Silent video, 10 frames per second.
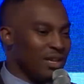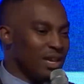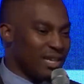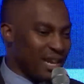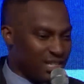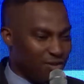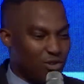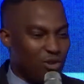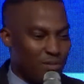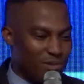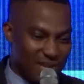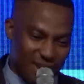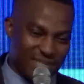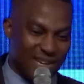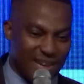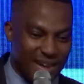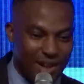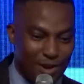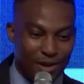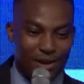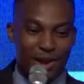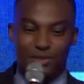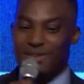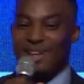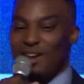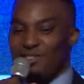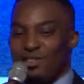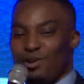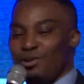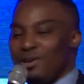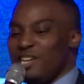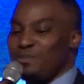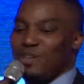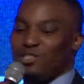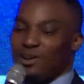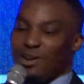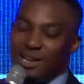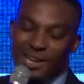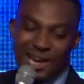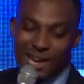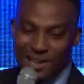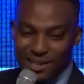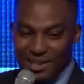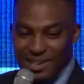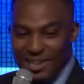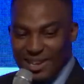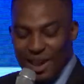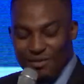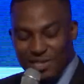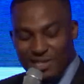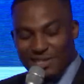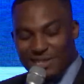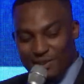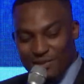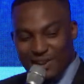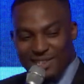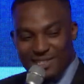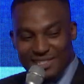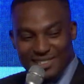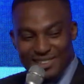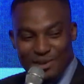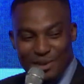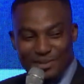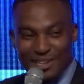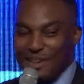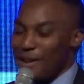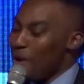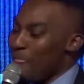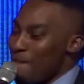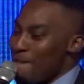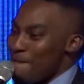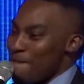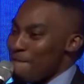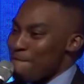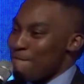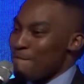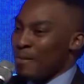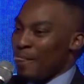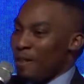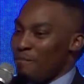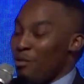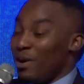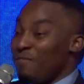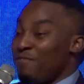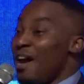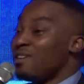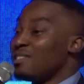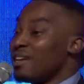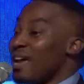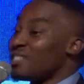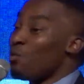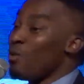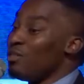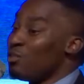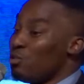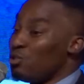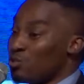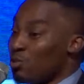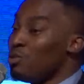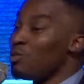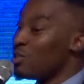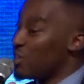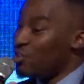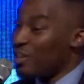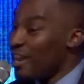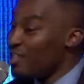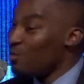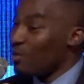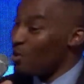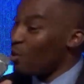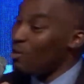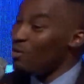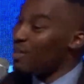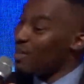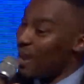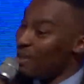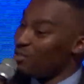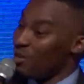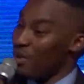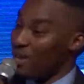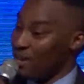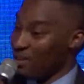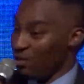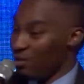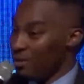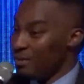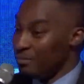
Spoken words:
Triceratops. I was that guy. I was in the hood. Let's play soccer. Nah. Have you seen the T-Rex? You know what I'm saying? But what I found is that as I went through school, because education was the only way that I was going to make it out the hood,